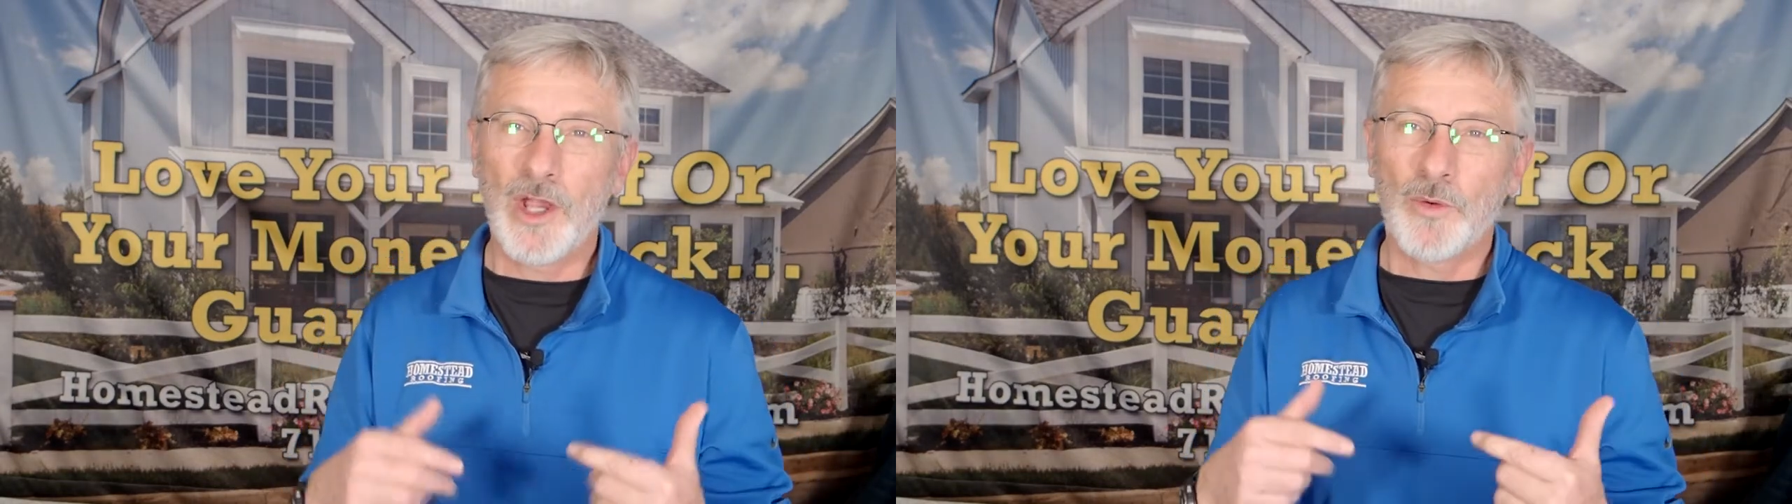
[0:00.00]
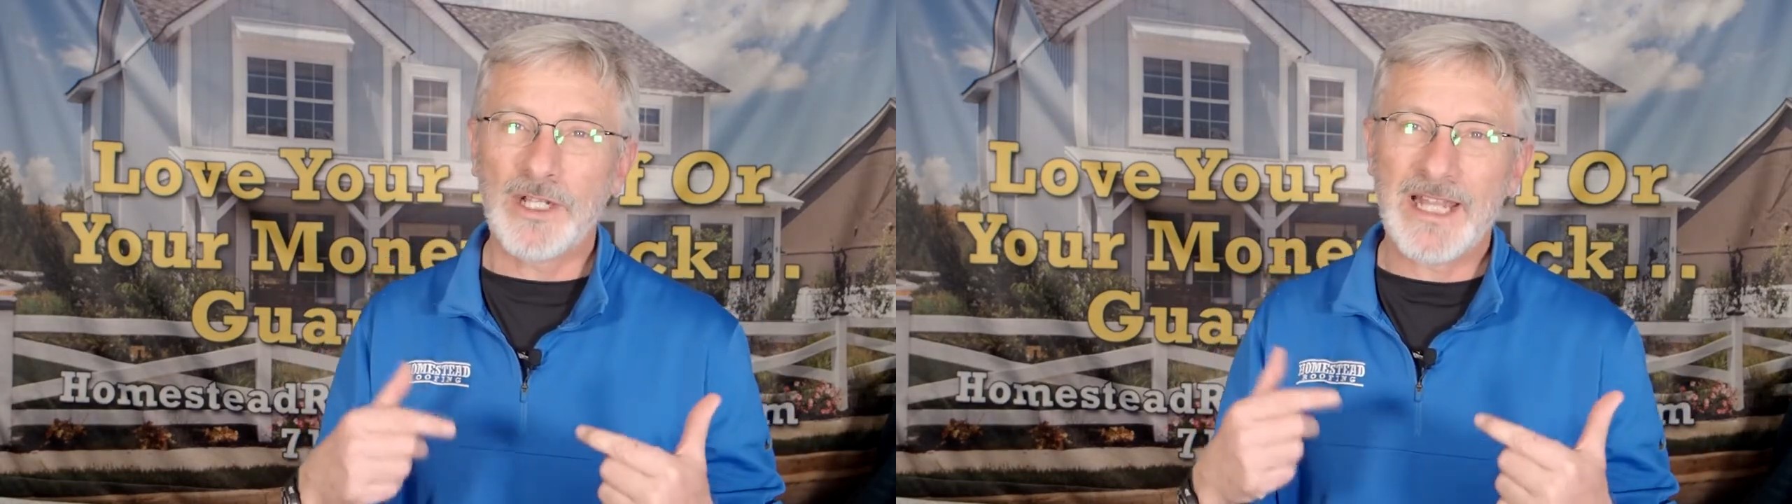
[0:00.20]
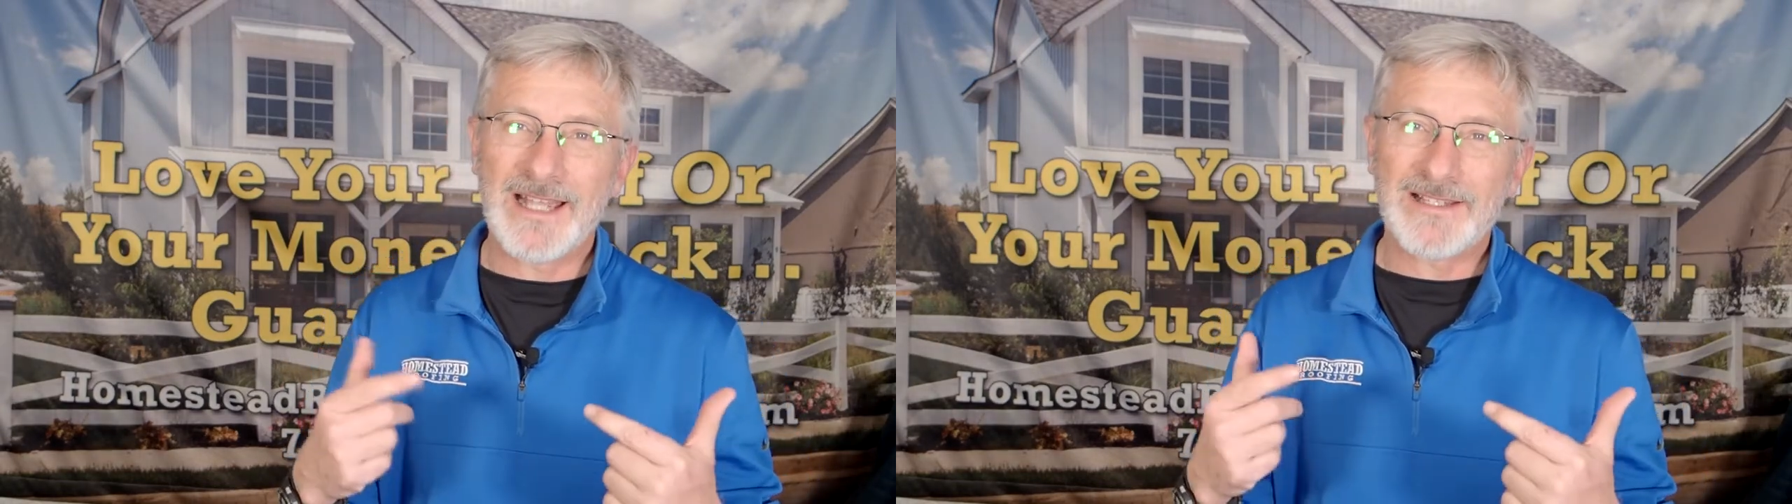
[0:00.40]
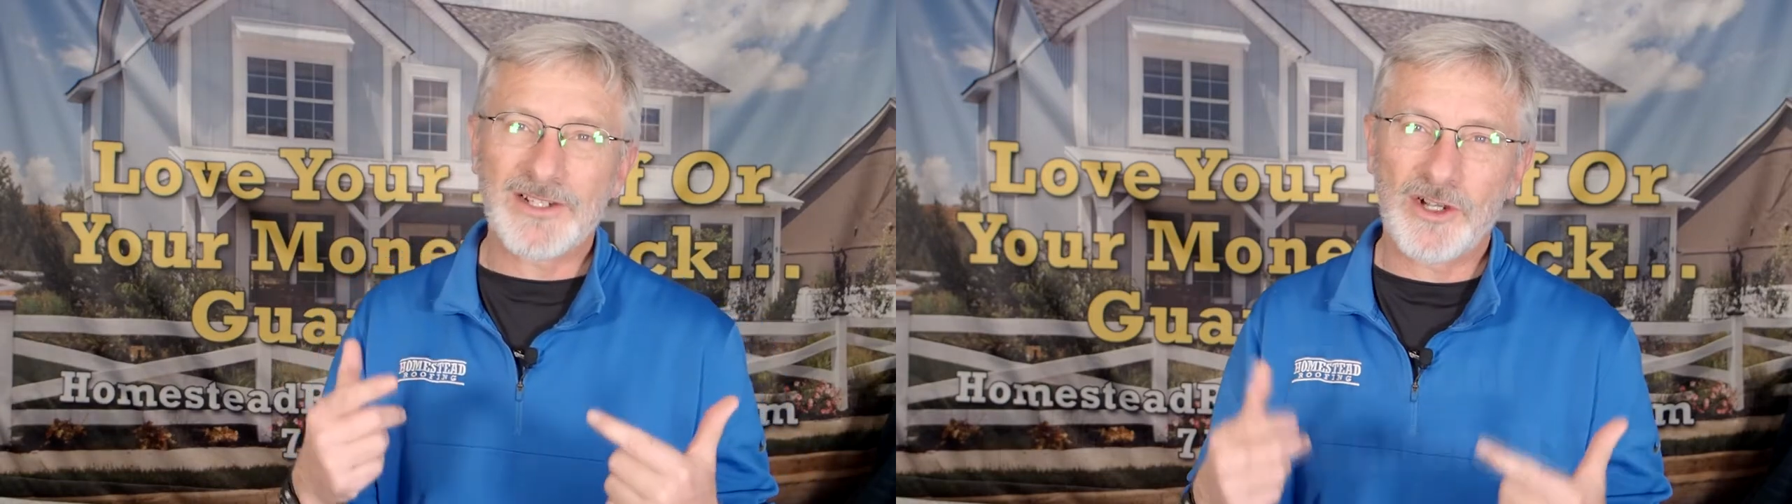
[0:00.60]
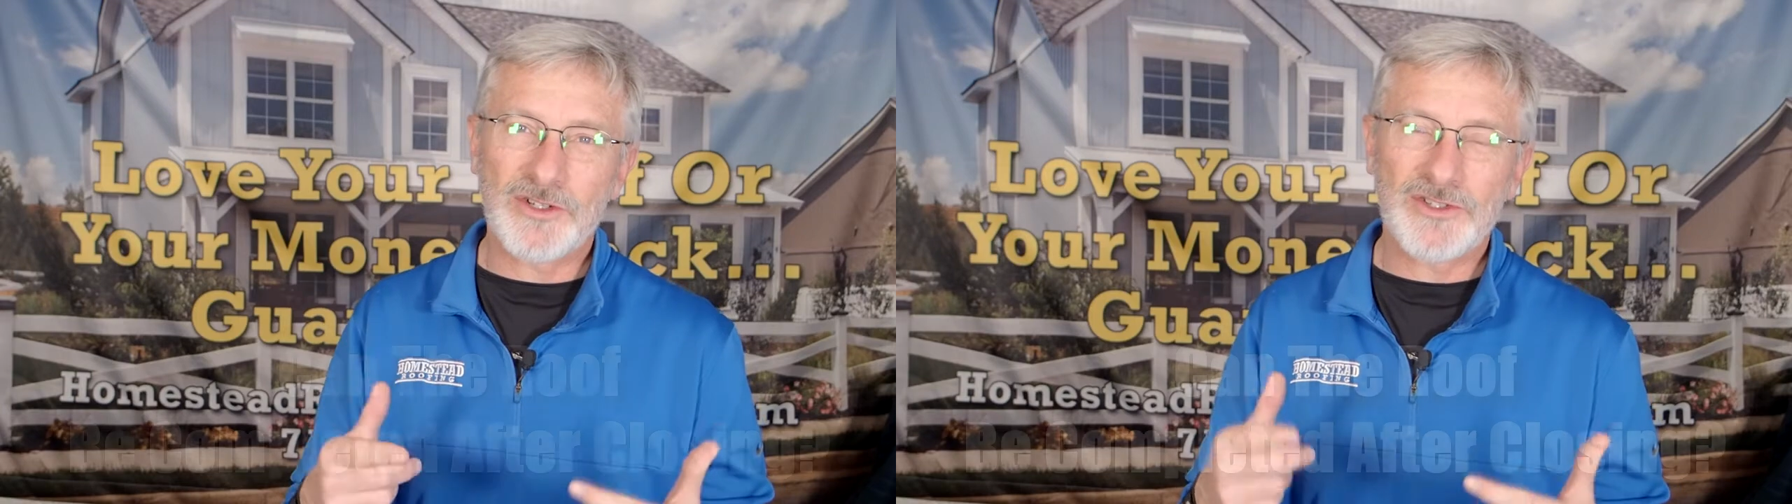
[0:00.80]
we're gonna
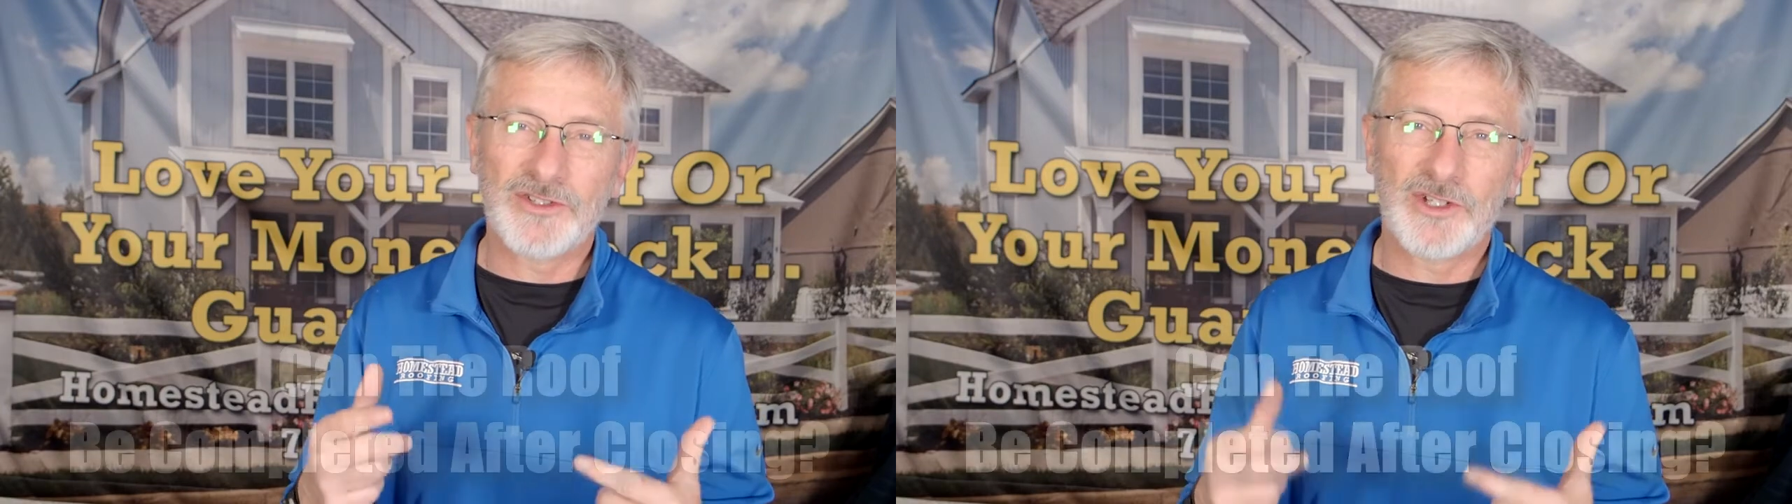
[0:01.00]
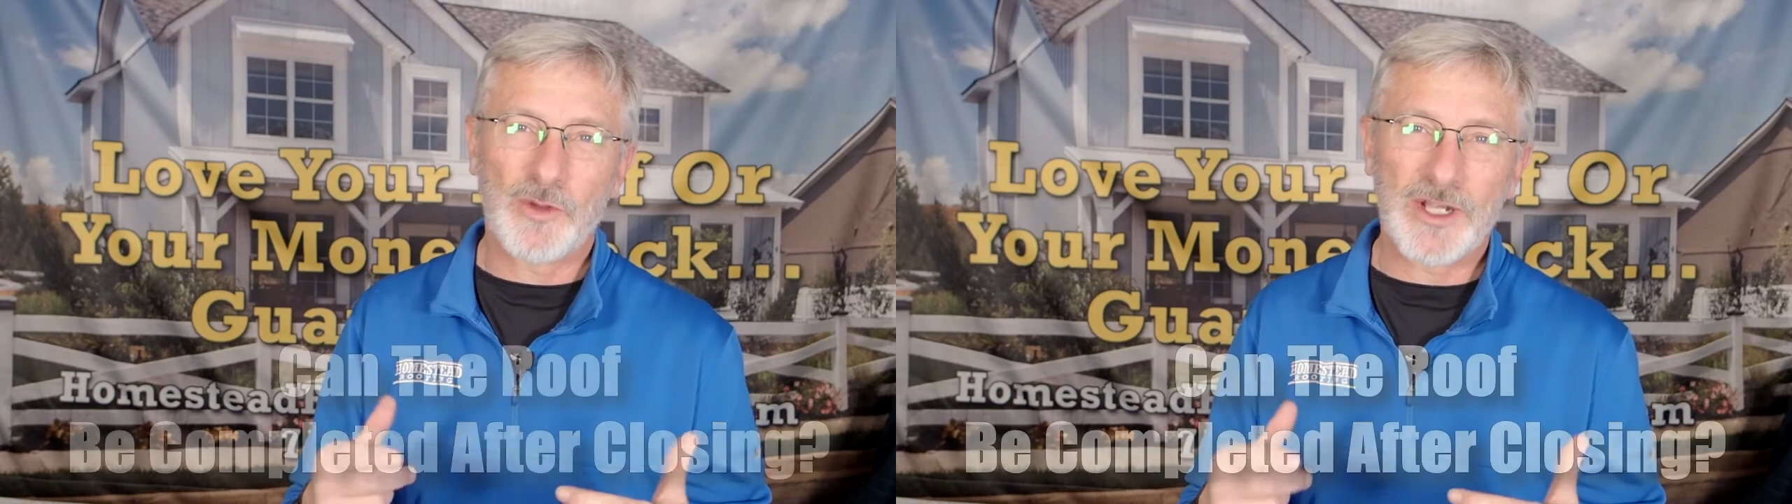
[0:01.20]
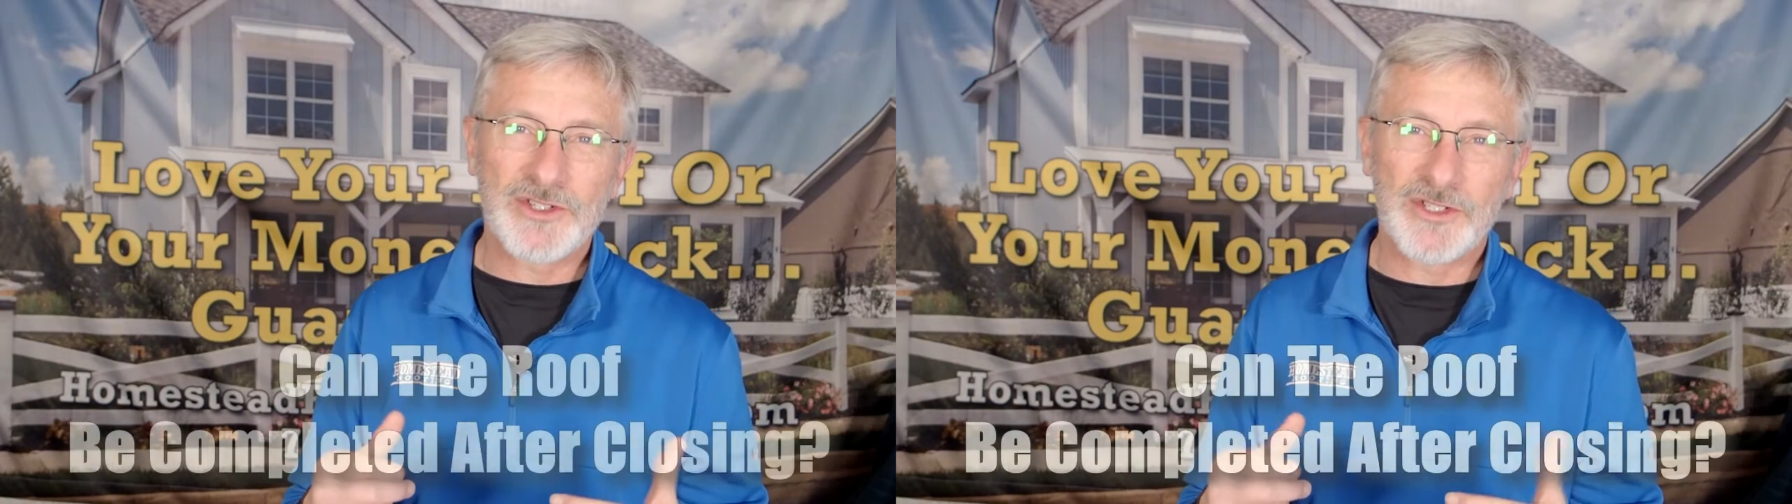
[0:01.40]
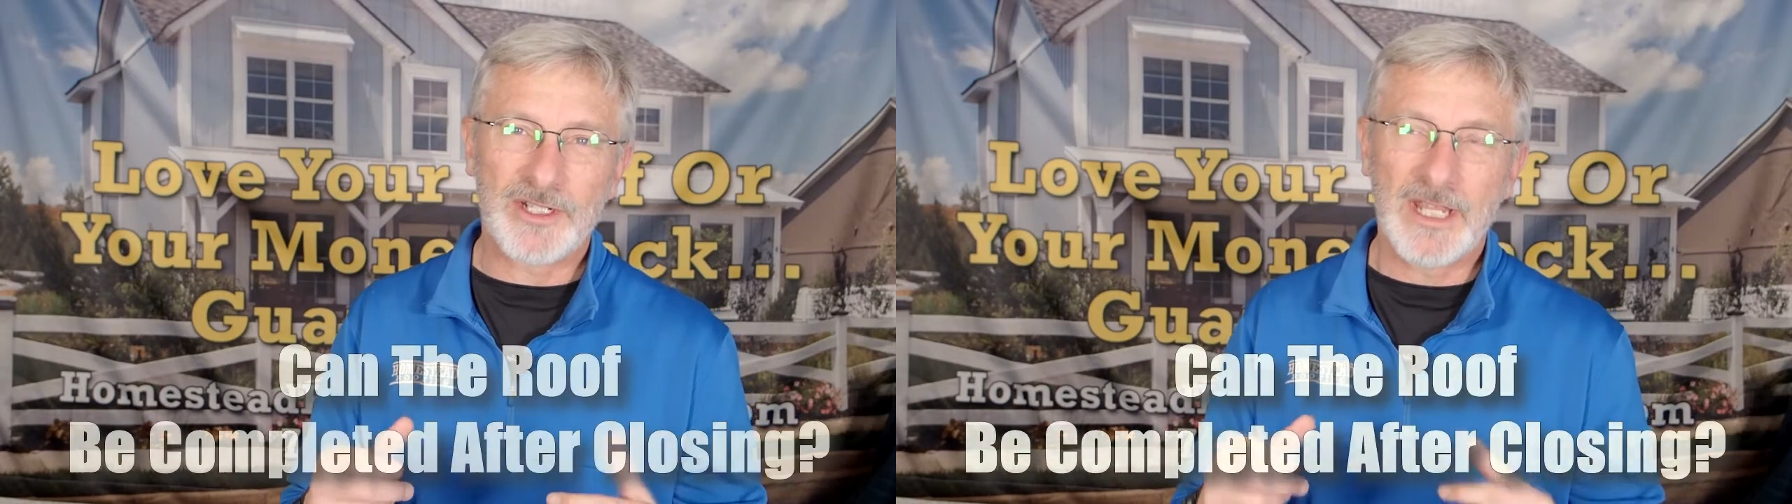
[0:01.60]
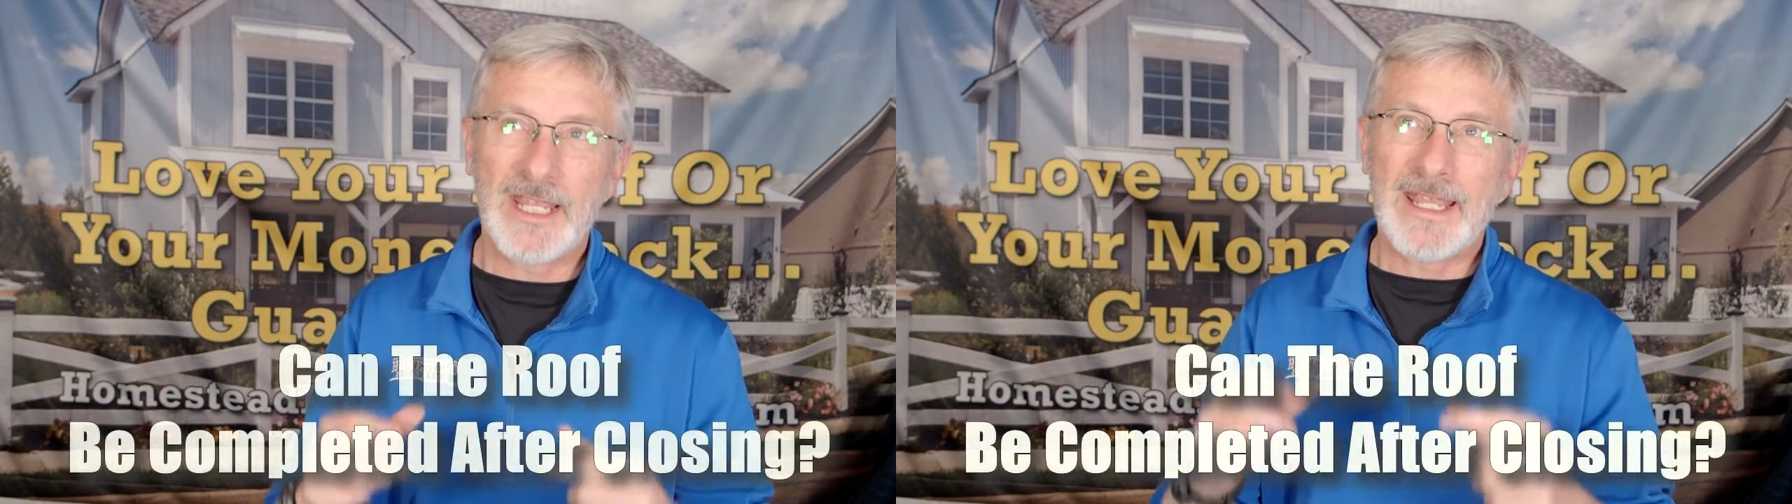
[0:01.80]
ask Karsten the
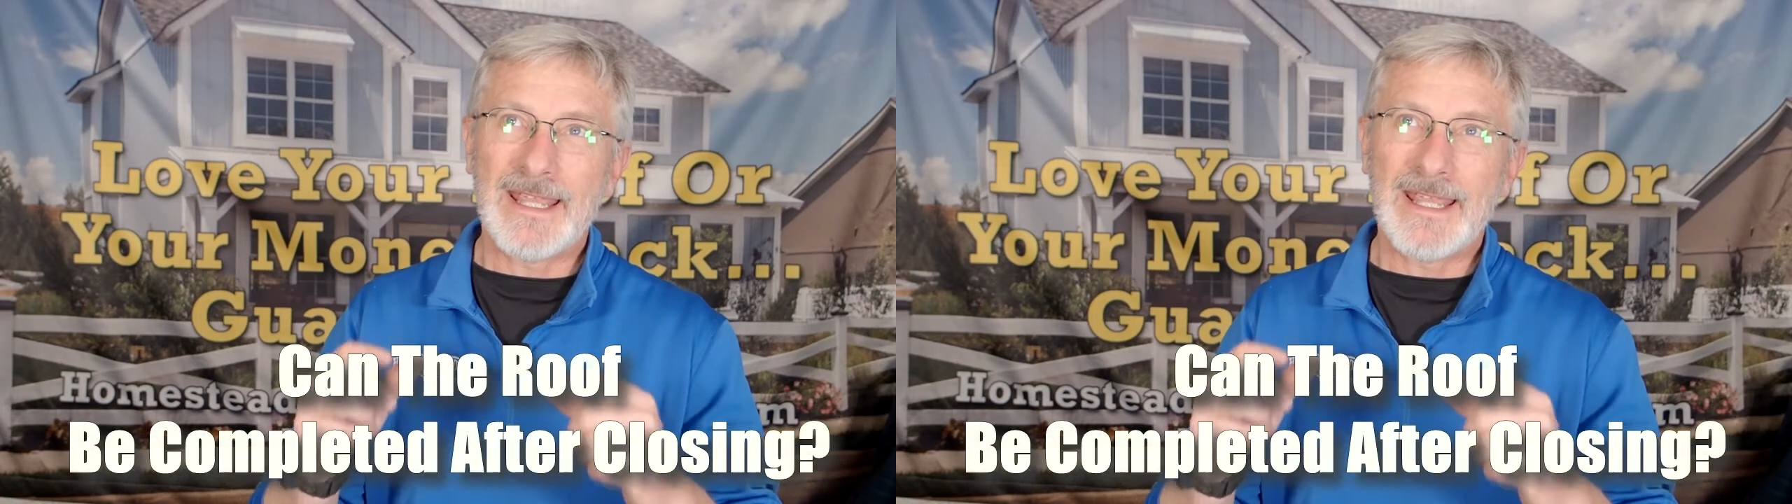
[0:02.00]
question,